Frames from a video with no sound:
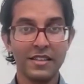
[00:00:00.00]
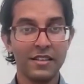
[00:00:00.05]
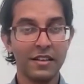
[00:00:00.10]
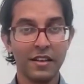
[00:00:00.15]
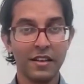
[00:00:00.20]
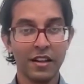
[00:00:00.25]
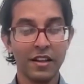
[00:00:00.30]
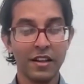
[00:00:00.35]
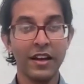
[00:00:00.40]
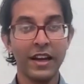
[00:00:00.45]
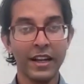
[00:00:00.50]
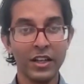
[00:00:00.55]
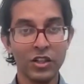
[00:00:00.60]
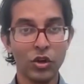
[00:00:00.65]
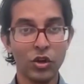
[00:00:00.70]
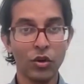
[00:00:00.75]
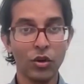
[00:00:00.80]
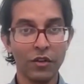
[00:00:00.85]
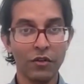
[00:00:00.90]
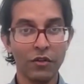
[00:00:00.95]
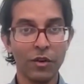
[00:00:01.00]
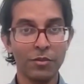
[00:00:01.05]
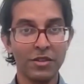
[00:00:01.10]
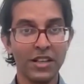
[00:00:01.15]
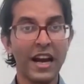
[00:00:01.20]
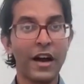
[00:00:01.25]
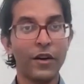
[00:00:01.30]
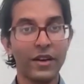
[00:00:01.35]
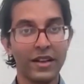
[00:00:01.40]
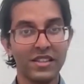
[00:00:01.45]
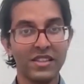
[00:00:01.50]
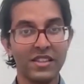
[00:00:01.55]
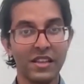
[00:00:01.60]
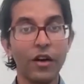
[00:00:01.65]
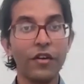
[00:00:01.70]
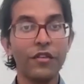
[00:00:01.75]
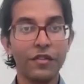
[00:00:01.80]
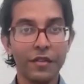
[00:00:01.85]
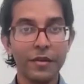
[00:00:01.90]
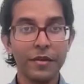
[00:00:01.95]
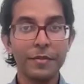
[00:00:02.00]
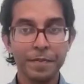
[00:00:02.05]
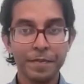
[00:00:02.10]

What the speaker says: or lung injury from talc itself.